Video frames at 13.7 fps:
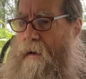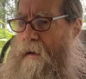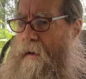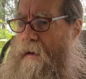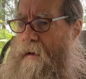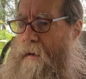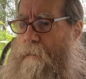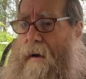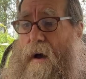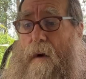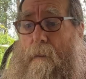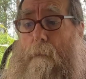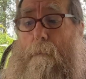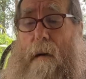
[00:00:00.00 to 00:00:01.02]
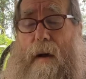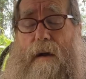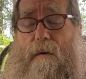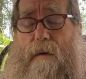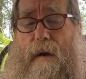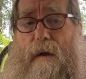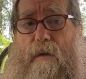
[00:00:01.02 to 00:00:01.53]
uh, about my
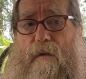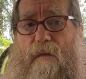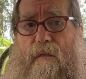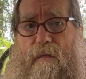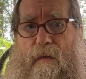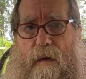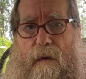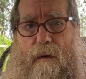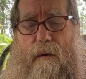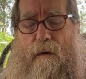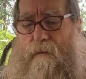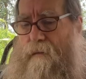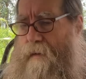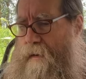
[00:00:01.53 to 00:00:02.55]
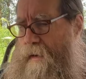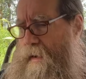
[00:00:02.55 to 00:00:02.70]
greatest fear of